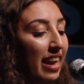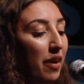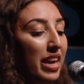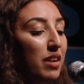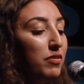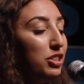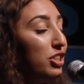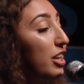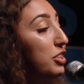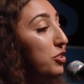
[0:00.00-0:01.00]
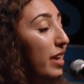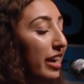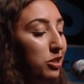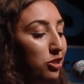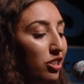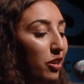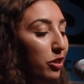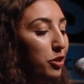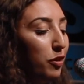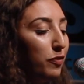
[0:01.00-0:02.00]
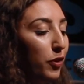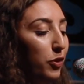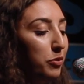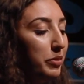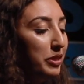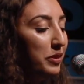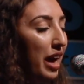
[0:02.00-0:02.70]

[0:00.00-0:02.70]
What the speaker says: I'll even charge you extra on your phone bill.